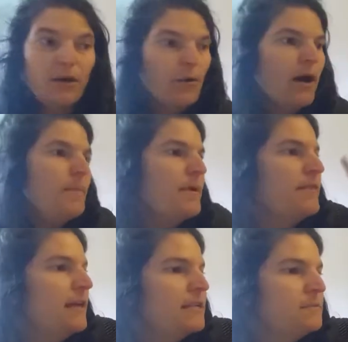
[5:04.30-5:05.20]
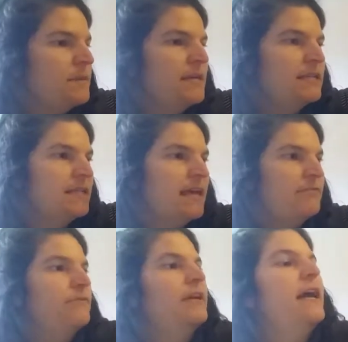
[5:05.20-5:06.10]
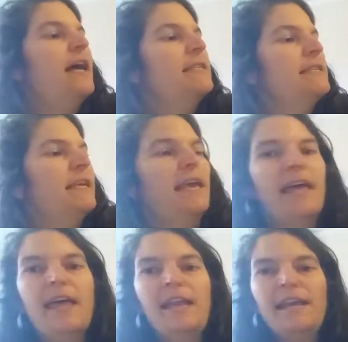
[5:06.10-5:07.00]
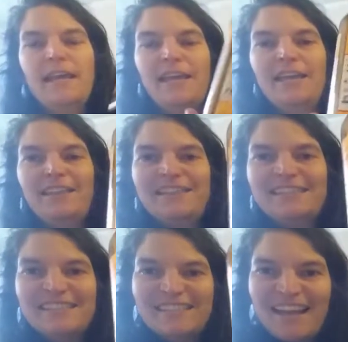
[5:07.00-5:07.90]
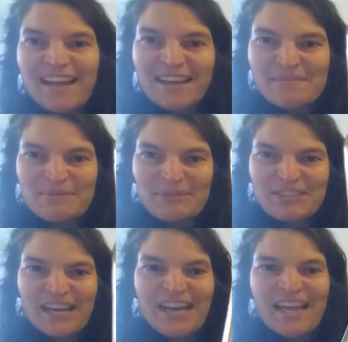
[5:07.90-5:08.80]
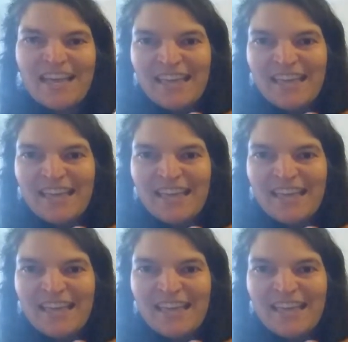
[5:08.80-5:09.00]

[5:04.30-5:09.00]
co-op, and that is because I forgot to get, this is not kombucha,